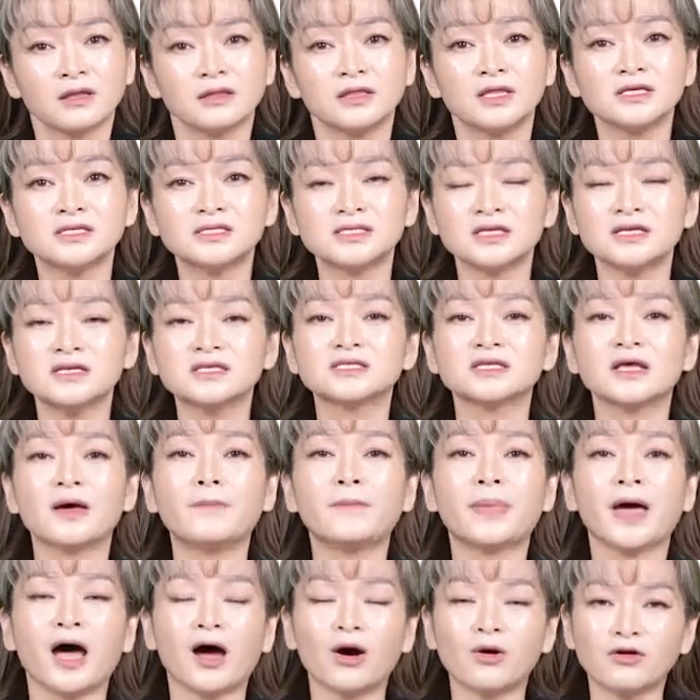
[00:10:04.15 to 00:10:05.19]
This is a
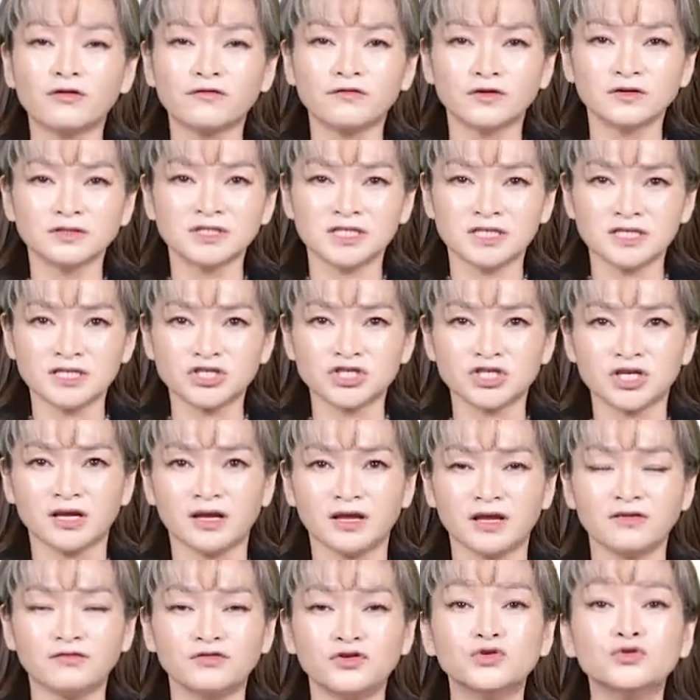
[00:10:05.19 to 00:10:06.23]
powerful
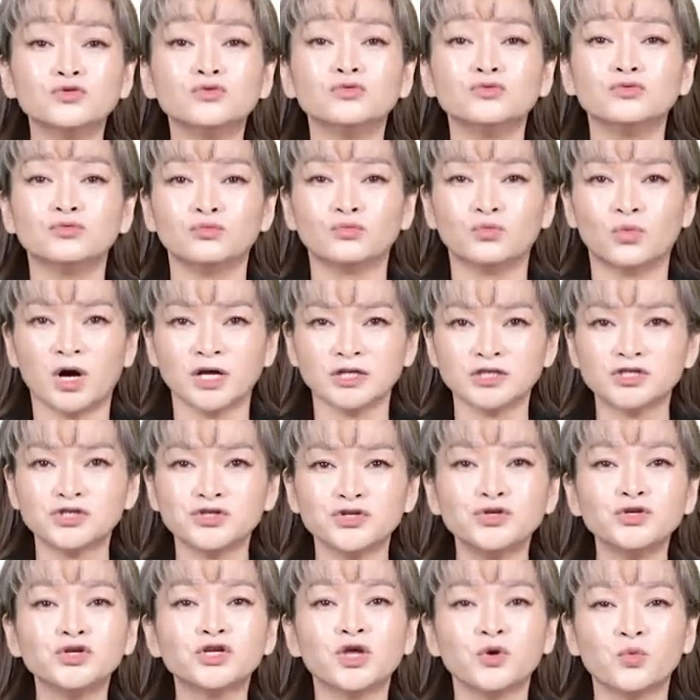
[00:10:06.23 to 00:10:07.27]
teaching. If you want
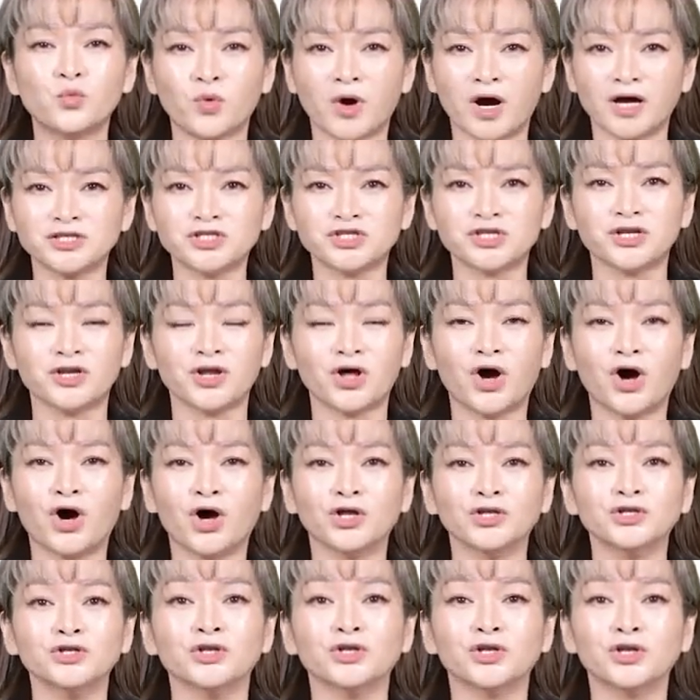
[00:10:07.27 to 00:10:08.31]
to, you can watch it
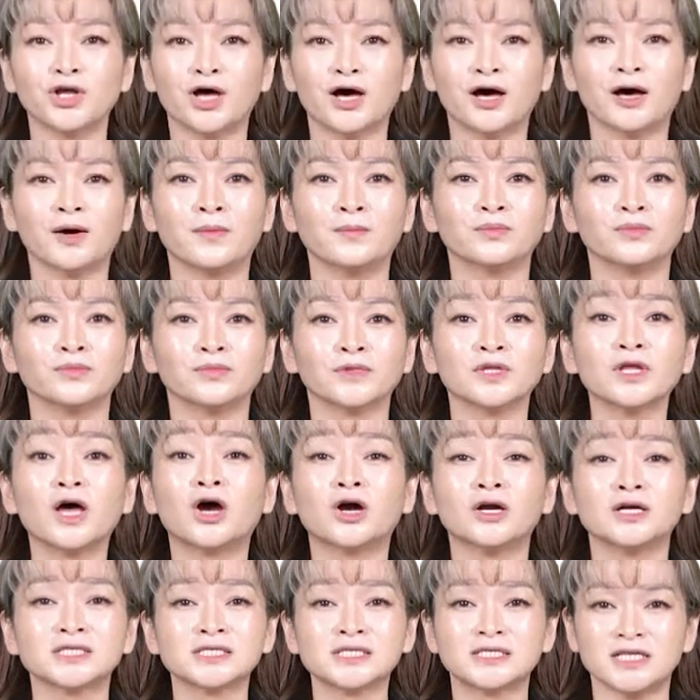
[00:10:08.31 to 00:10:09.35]
on
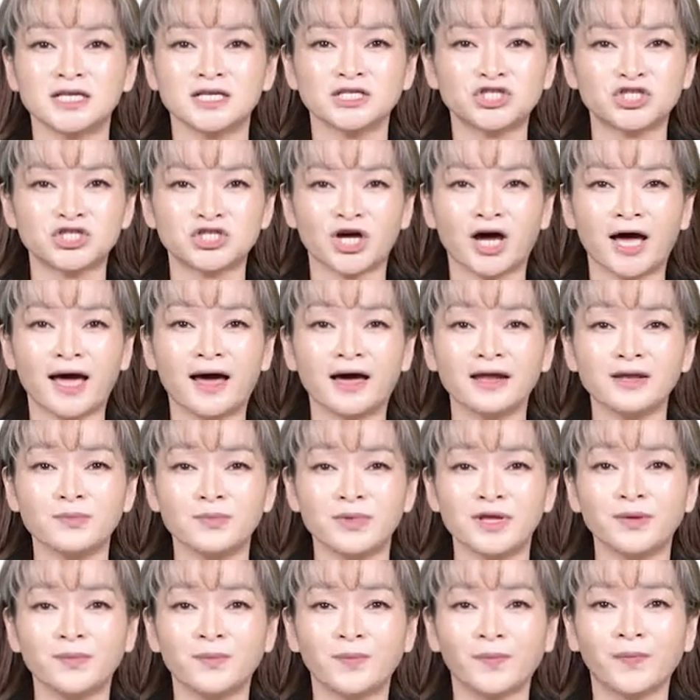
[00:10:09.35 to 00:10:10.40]
our
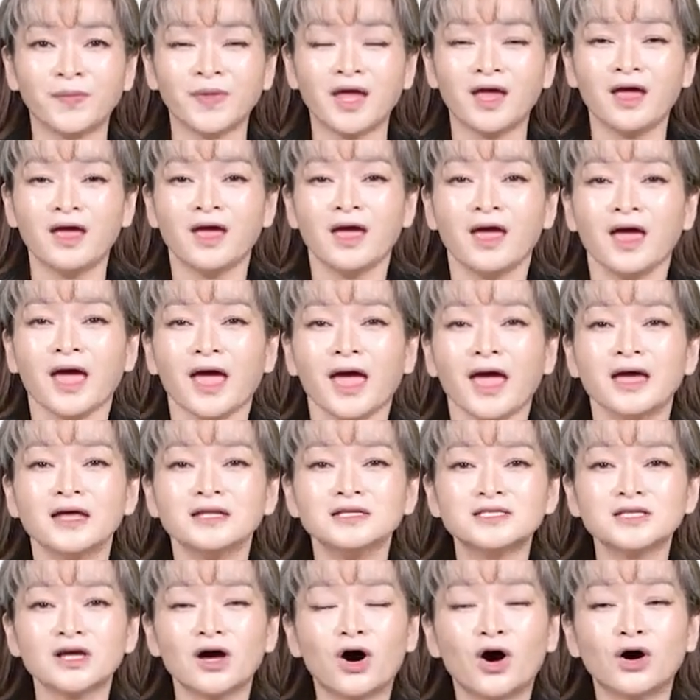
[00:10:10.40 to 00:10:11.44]
ch.atomy.
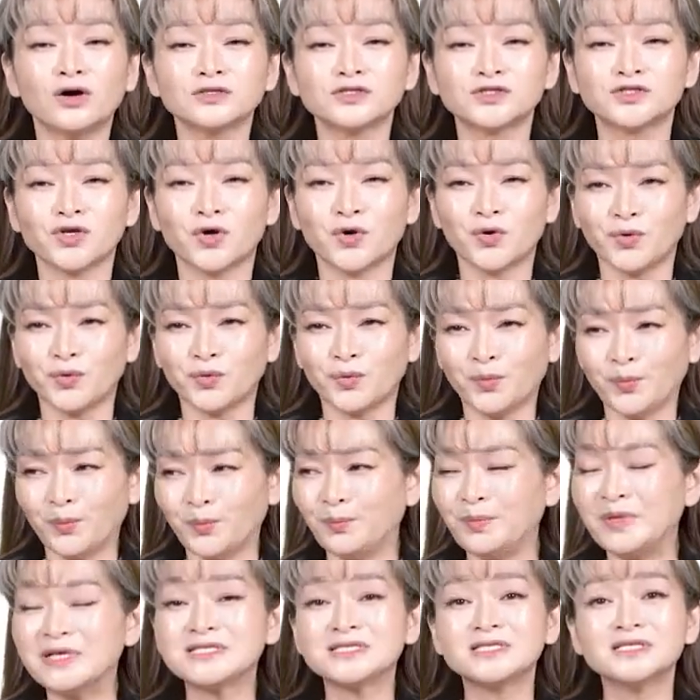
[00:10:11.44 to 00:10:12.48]
And also,
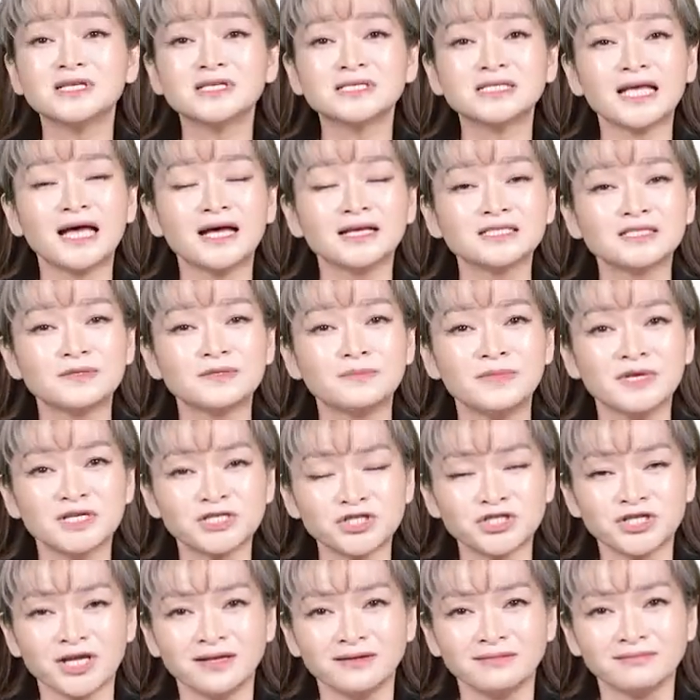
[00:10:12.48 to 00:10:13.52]
business as
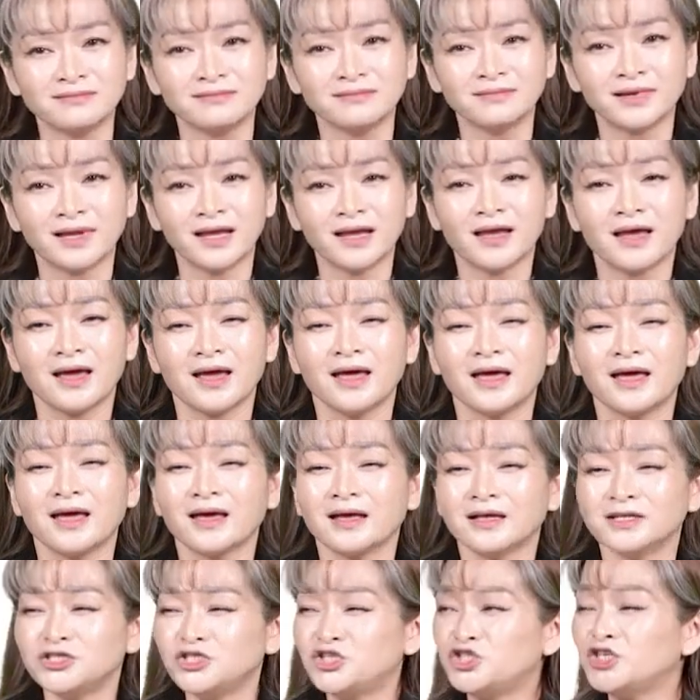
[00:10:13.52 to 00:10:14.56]
mission,
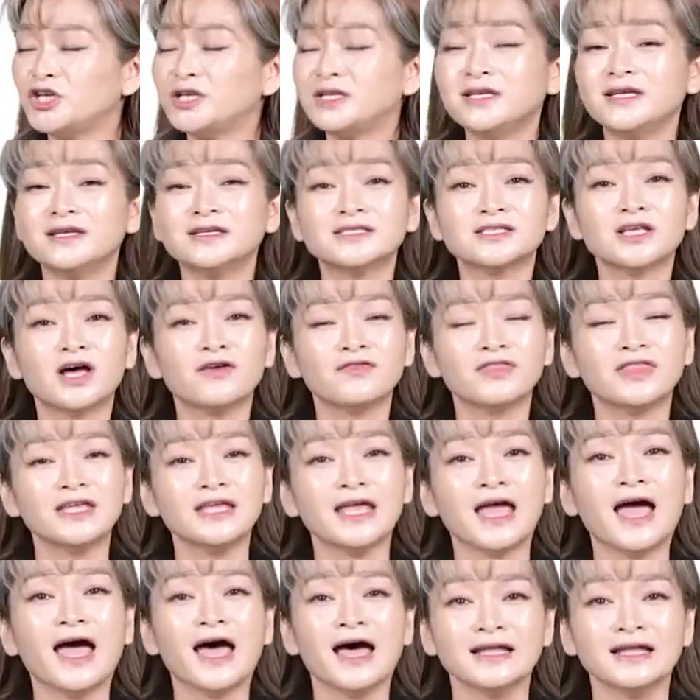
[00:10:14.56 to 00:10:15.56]
genius of the